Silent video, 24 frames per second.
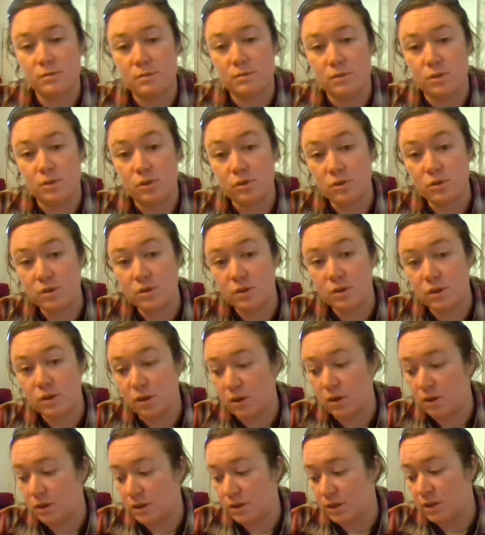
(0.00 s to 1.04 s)
You're going to
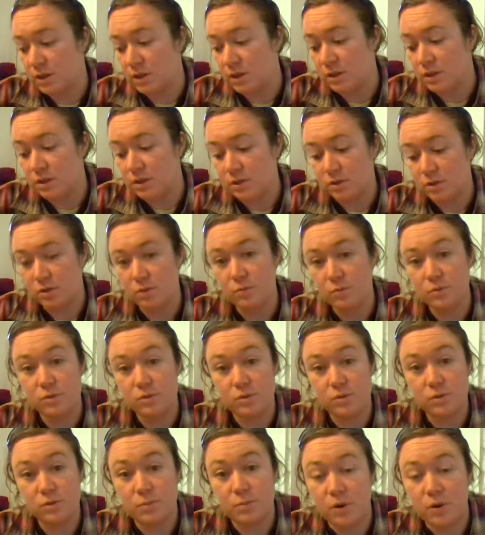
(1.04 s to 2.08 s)
call in
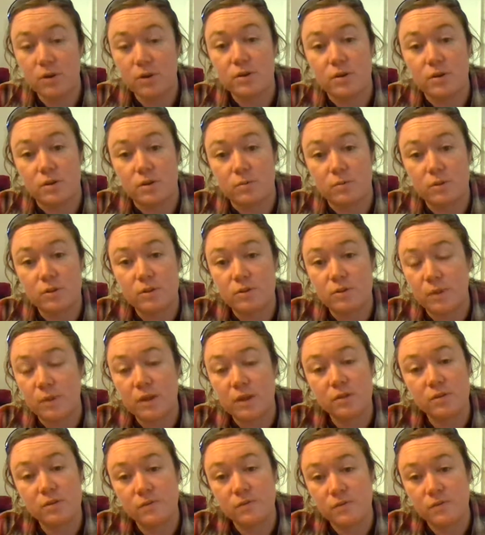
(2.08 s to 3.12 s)
your partner, whether
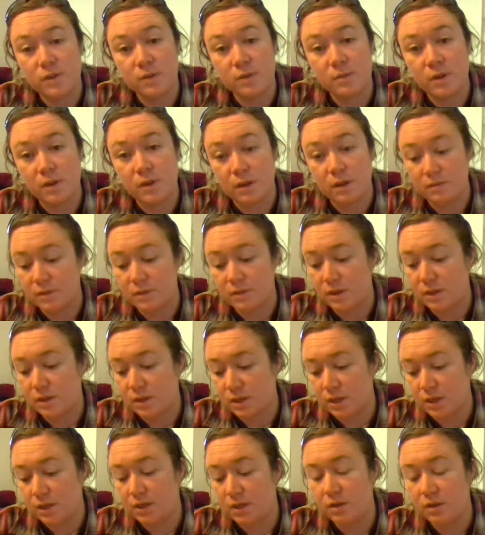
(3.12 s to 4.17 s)
male or female. I've got a
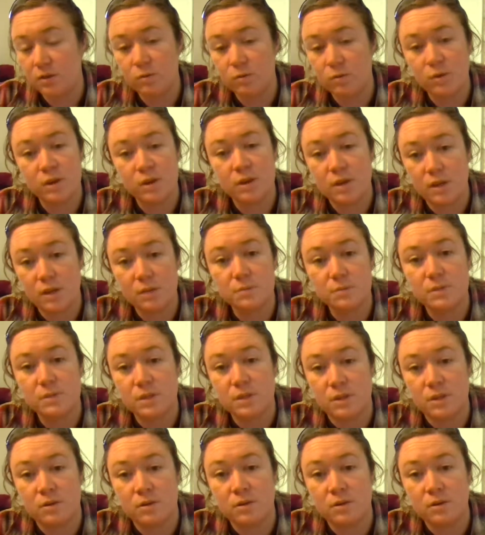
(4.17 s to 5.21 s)
King and a Queen of Cups
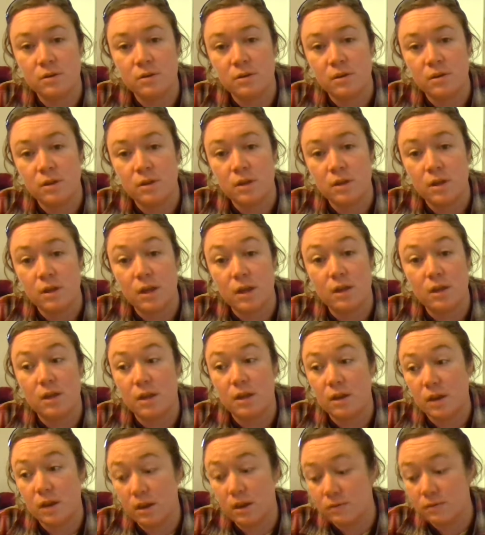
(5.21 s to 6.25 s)
here, and
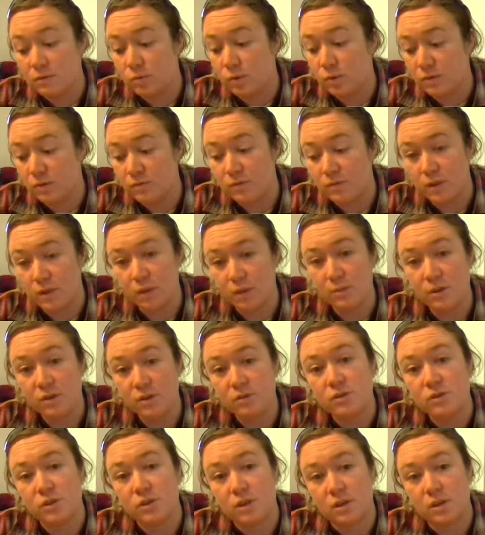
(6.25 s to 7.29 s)
I have twin flame
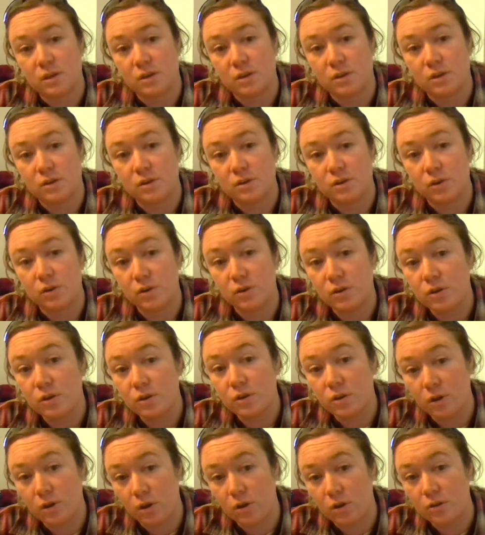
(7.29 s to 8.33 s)
energy here. You're going
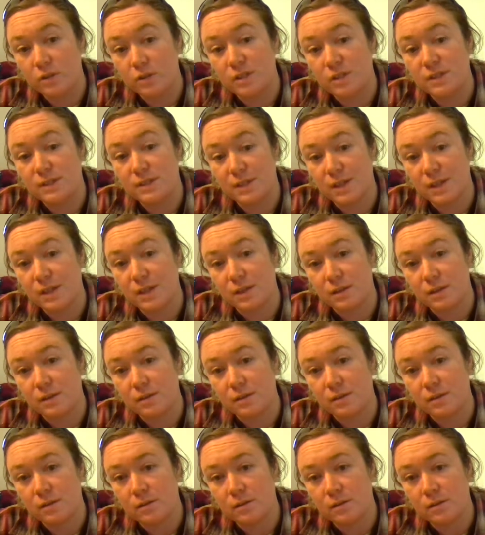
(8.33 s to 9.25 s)
to call this in.